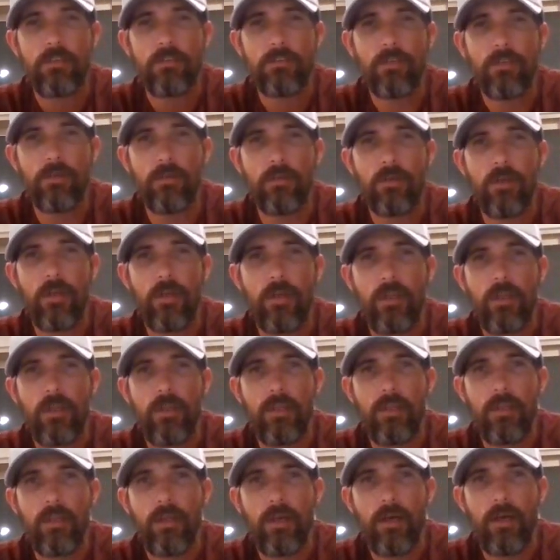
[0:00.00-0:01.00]
So
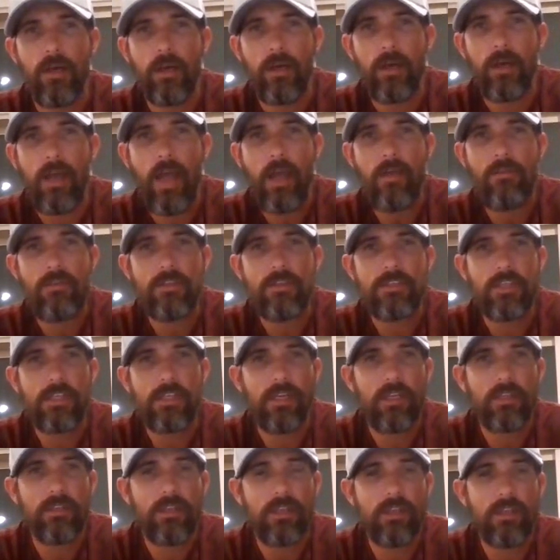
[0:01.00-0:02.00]
I haven't
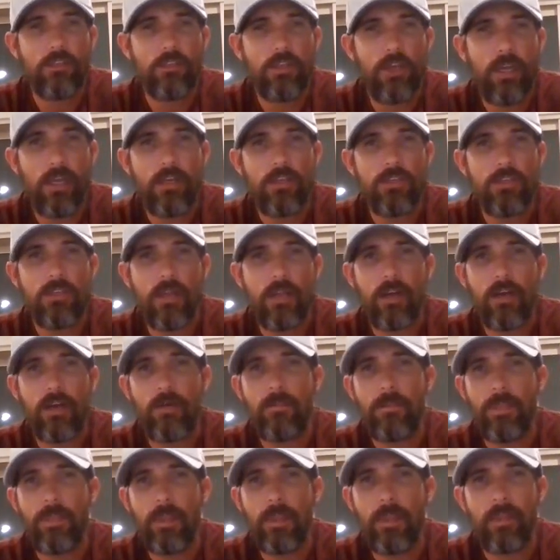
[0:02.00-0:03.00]
seen anything change
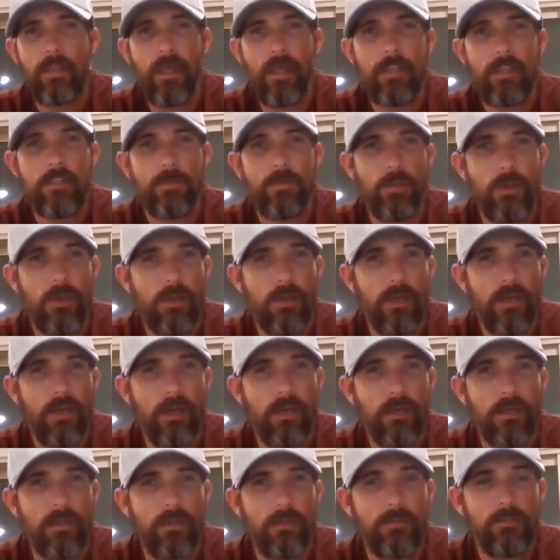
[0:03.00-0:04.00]
there, and that's been.
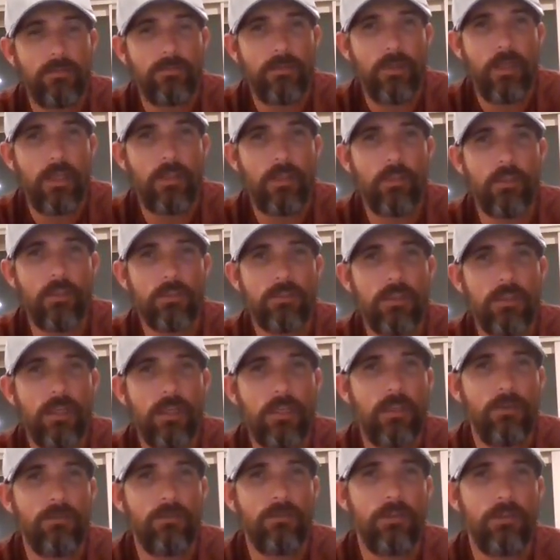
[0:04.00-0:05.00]
It looks
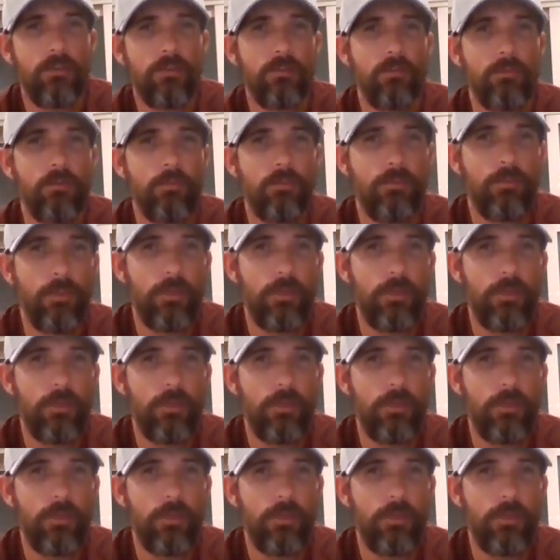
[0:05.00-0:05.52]
like if you